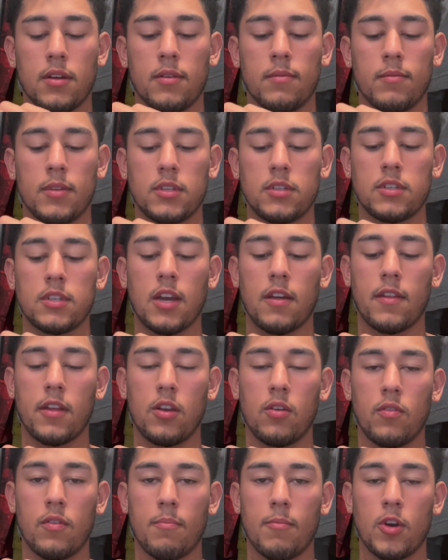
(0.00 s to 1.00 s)
This is how they
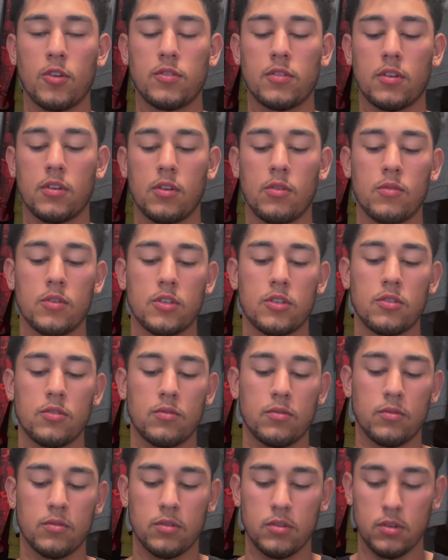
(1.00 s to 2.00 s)
do most of their newer
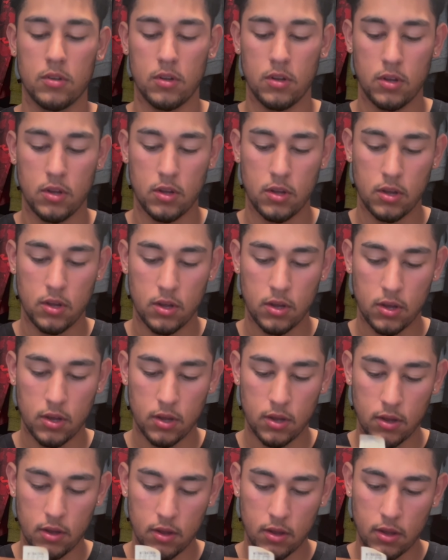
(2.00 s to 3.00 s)
shoes.
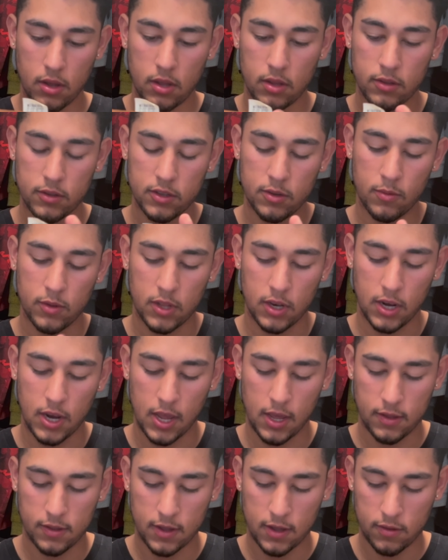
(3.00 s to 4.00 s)
Let's see what the
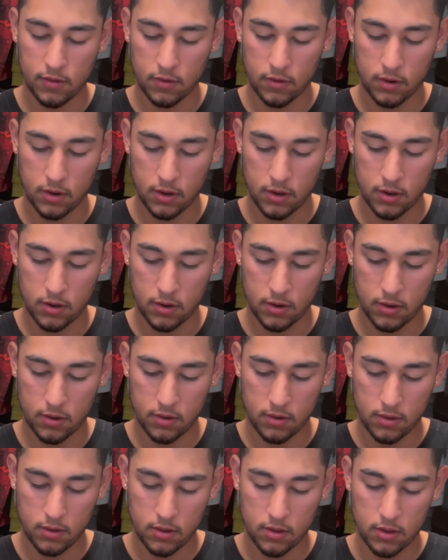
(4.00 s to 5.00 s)
date says on here.
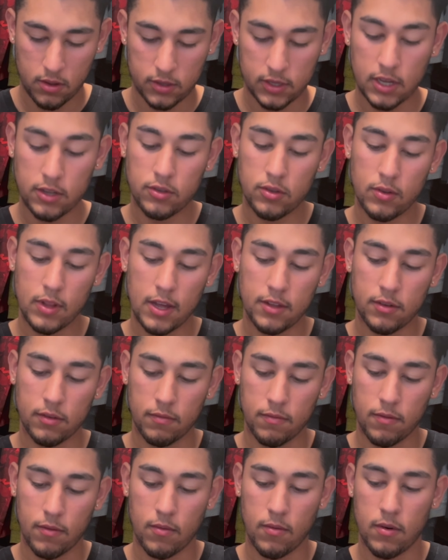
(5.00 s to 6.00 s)
It says
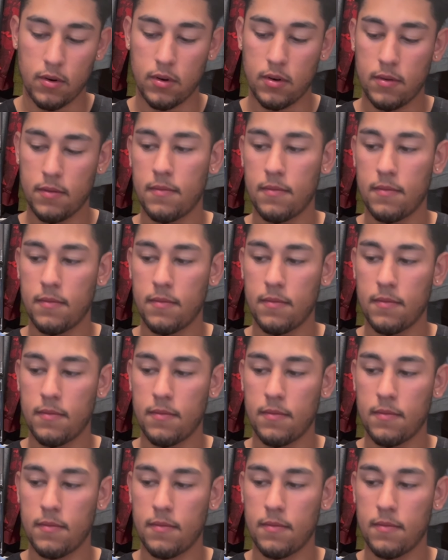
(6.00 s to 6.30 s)
2004.